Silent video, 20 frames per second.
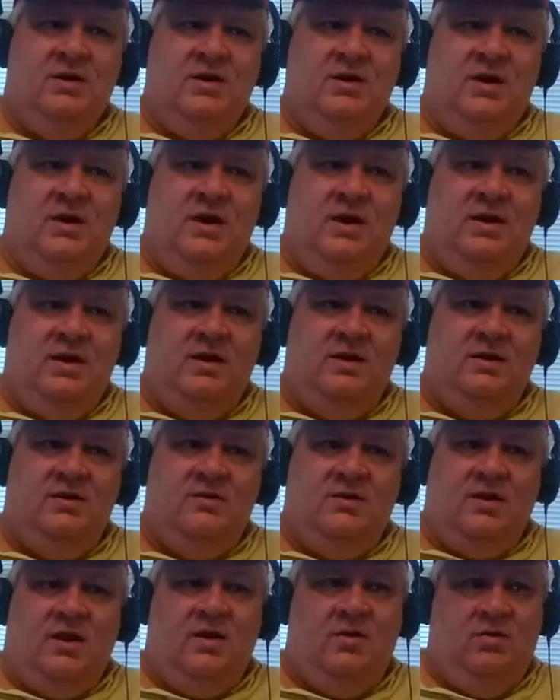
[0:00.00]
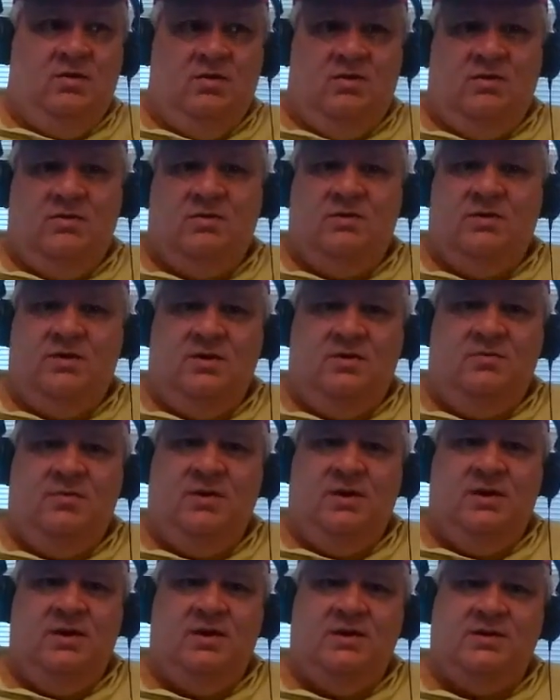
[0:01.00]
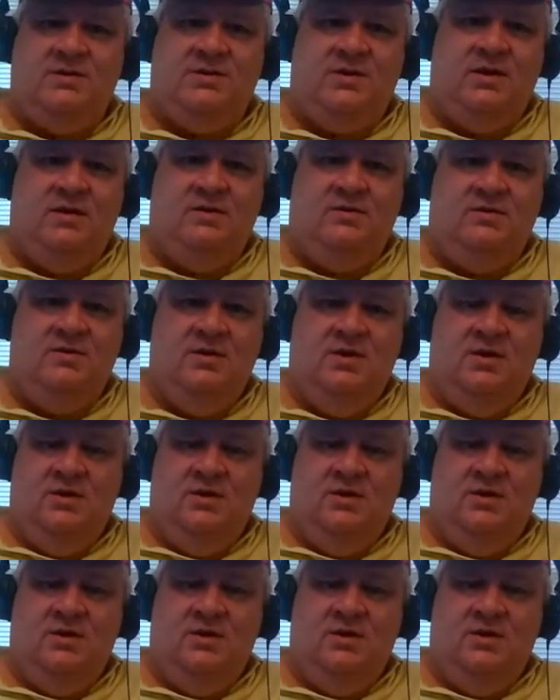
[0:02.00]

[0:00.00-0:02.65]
and you're like, oh, we can get a sale.